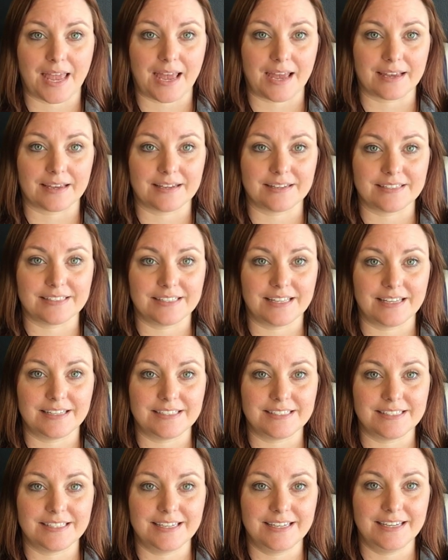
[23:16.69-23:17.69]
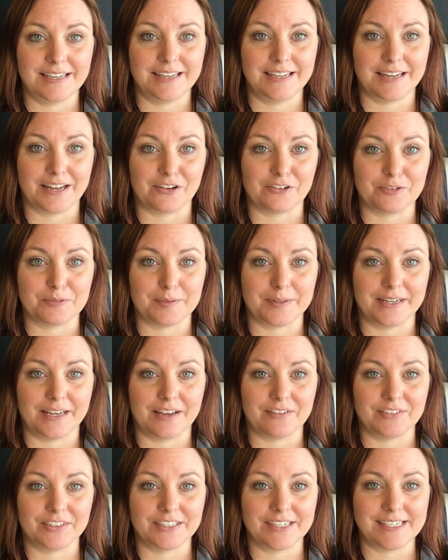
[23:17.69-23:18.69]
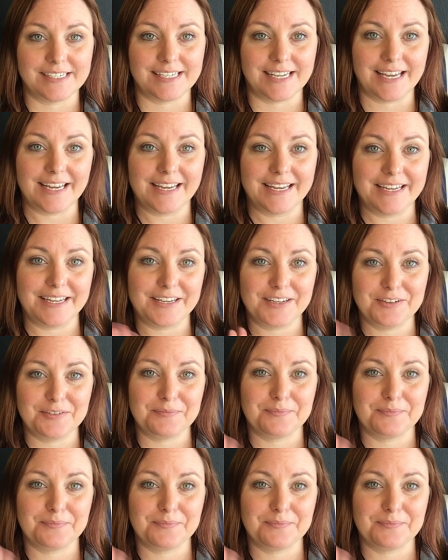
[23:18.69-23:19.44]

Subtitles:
I guess that's it. Everybody have a great day.